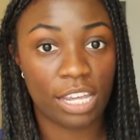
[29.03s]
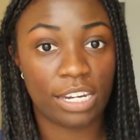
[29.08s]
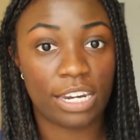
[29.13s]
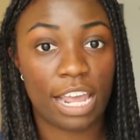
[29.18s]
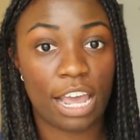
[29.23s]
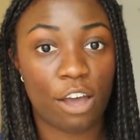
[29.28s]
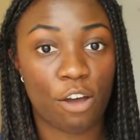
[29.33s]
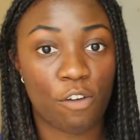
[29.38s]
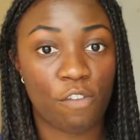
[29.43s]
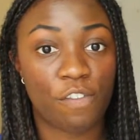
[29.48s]

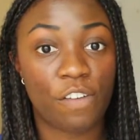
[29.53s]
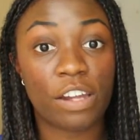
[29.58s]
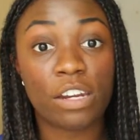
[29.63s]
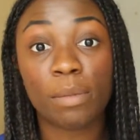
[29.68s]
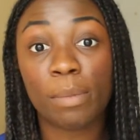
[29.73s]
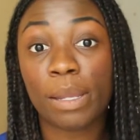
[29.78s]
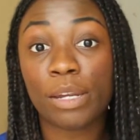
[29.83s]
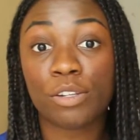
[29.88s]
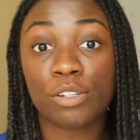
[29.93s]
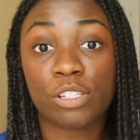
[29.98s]
Now,
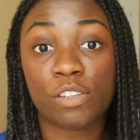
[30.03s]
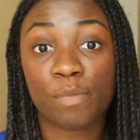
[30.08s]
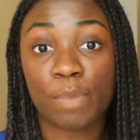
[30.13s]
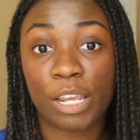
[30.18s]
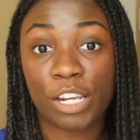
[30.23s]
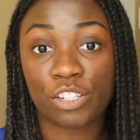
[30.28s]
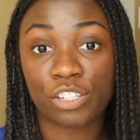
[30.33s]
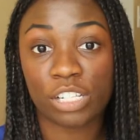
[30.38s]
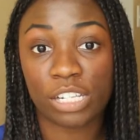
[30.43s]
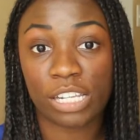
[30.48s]
Fundamentals of
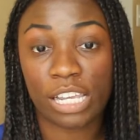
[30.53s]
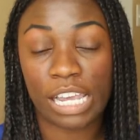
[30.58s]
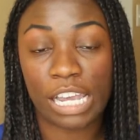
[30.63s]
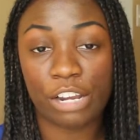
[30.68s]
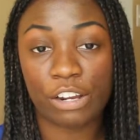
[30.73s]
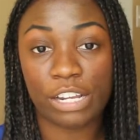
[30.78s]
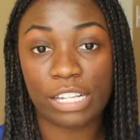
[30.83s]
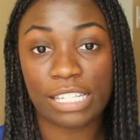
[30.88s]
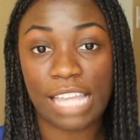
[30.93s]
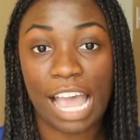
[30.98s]
Patient
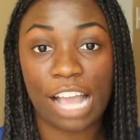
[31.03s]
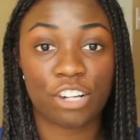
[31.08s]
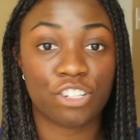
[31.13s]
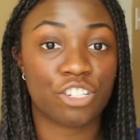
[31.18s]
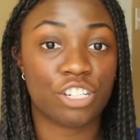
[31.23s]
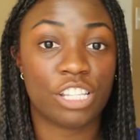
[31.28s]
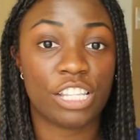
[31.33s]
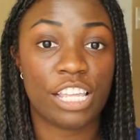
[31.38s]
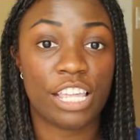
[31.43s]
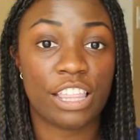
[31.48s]
Care is
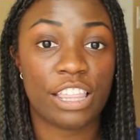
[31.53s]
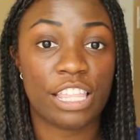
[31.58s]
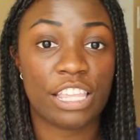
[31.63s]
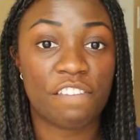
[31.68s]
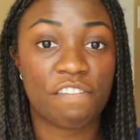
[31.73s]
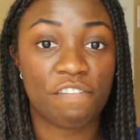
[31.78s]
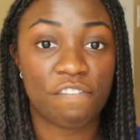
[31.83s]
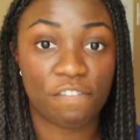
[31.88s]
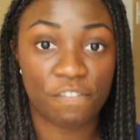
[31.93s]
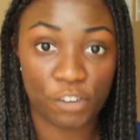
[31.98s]
actually
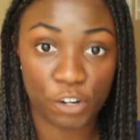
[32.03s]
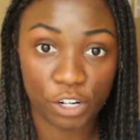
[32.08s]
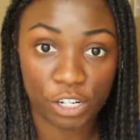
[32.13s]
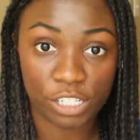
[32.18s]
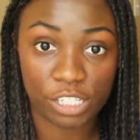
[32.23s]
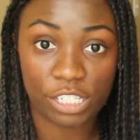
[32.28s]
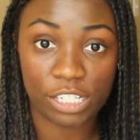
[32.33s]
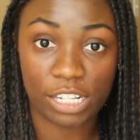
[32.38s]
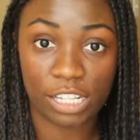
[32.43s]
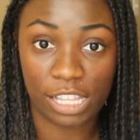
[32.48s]
the
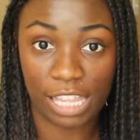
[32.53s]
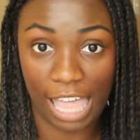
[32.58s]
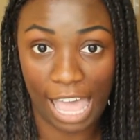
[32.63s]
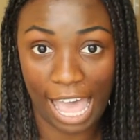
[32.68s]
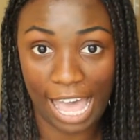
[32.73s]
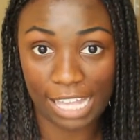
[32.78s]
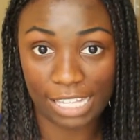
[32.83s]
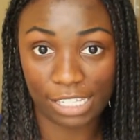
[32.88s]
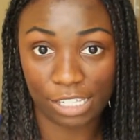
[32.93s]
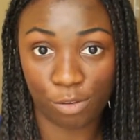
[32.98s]
first
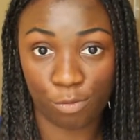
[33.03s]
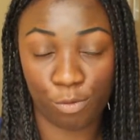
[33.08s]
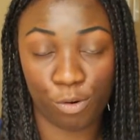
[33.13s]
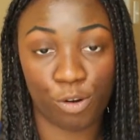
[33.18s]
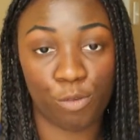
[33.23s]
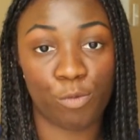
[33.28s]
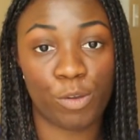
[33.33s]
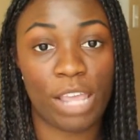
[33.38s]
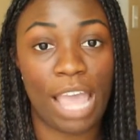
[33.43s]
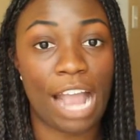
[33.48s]
class
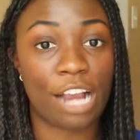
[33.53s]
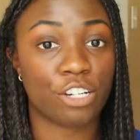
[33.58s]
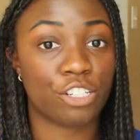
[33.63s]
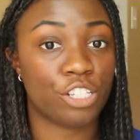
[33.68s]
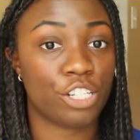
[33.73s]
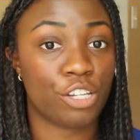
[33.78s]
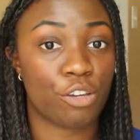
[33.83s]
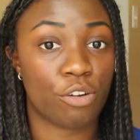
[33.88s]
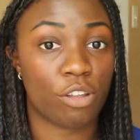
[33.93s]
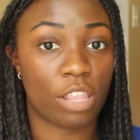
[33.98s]
where we
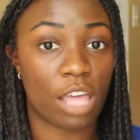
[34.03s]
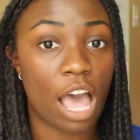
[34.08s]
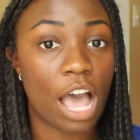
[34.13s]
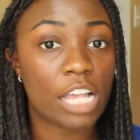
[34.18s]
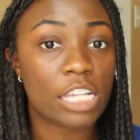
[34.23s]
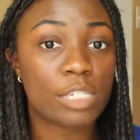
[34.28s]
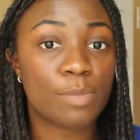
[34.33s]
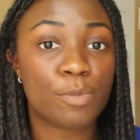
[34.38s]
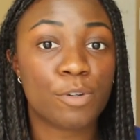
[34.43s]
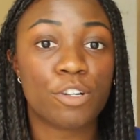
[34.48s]
actually go to the
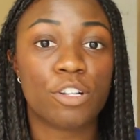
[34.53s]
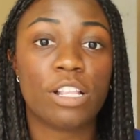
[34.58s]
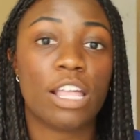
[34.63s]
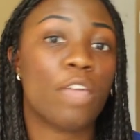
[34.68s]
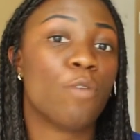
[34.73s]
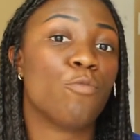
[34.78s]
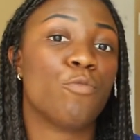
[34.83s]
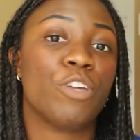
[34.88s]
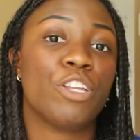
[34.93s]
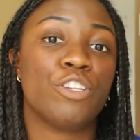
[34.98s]
hospital
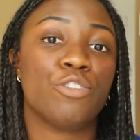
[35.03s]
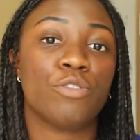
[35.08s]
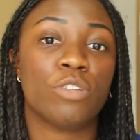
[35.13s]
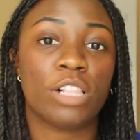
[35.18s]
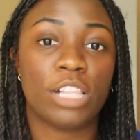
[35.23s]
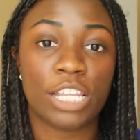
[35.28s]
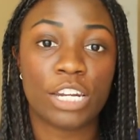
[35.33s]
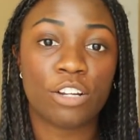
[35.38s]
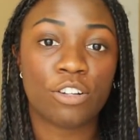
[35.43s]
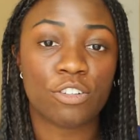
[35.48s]
and we do
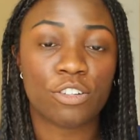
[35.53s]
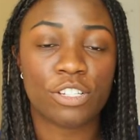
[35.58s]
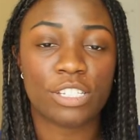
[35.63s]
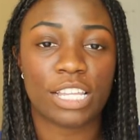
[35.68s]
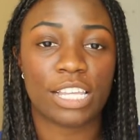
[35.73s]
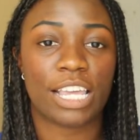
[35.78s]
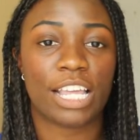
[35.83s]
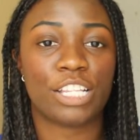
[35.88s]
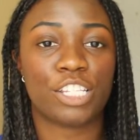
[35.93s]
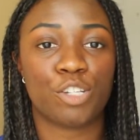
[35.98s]
clinicals
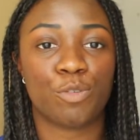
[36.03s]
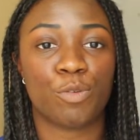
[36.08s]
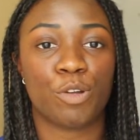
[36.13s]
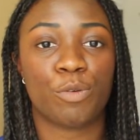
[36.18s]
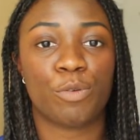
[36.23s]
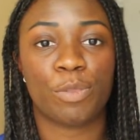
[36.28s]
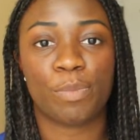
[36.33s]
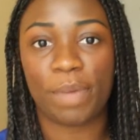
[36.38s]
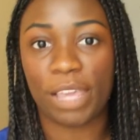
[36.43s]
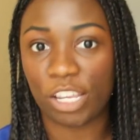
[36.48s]
and get to
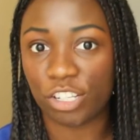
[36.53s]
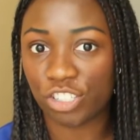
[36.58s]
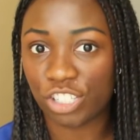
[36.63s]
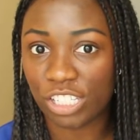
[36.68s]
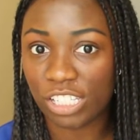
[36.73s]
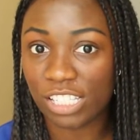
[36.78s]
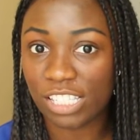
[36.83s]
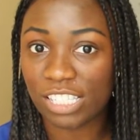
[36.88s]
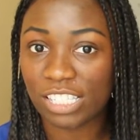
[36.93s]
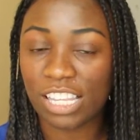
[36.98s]
work with
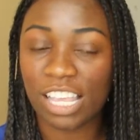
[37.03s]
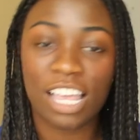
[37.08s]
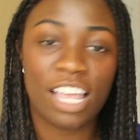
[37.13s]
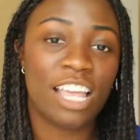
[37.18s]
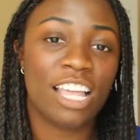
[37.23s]
patients.